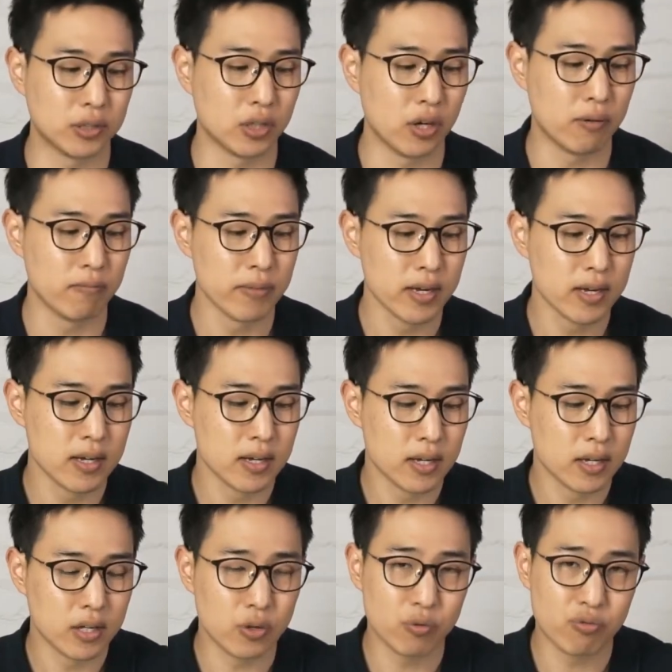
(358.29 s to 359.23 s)
So
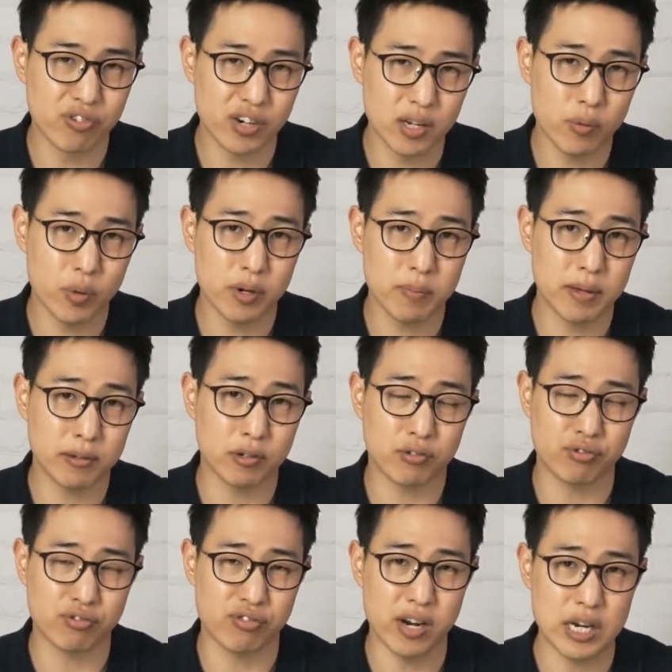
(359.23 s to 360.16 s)
you really want to be able to
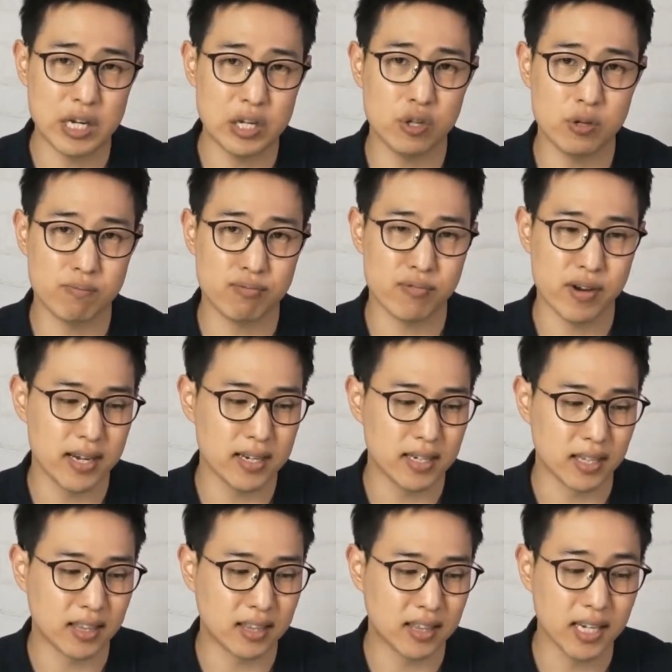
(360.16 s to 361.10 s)
train your brain
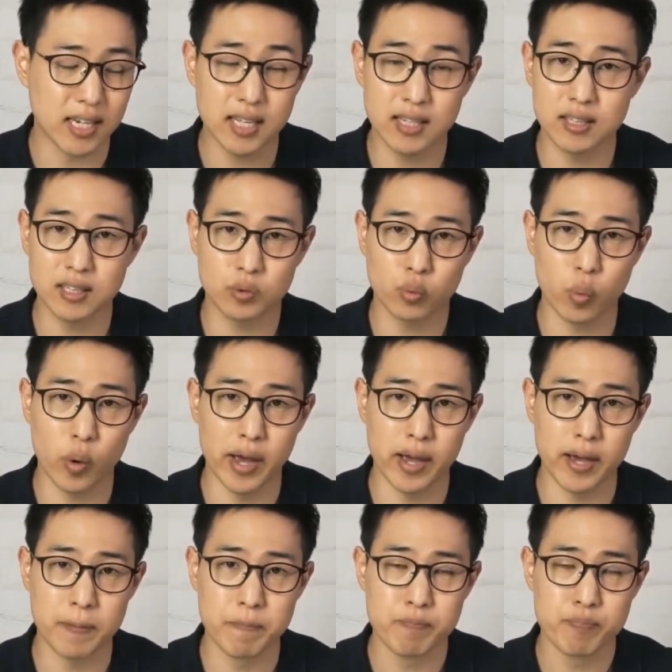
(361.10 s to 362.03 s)
to think in this
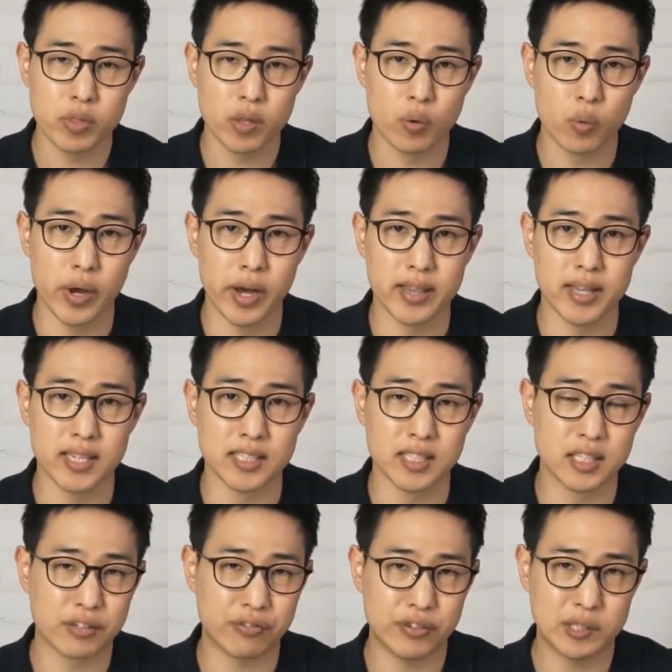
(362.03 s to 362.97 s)
way, where there's a
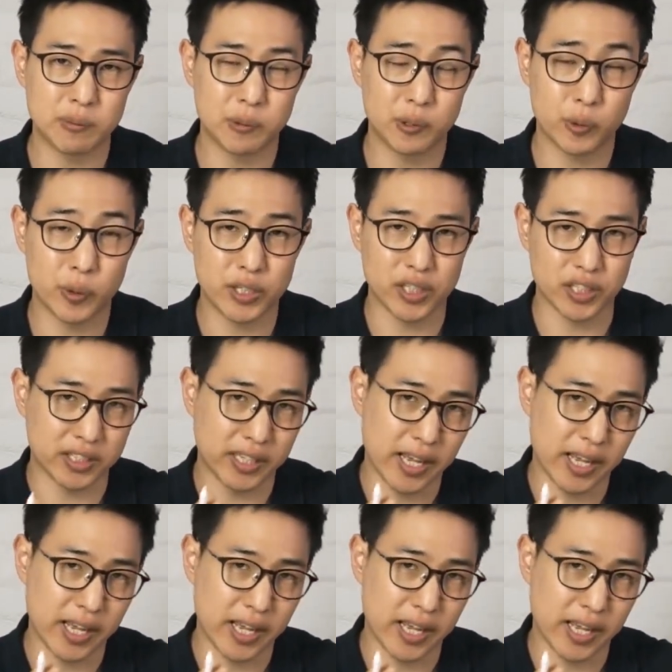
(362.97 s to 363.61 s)
difference between just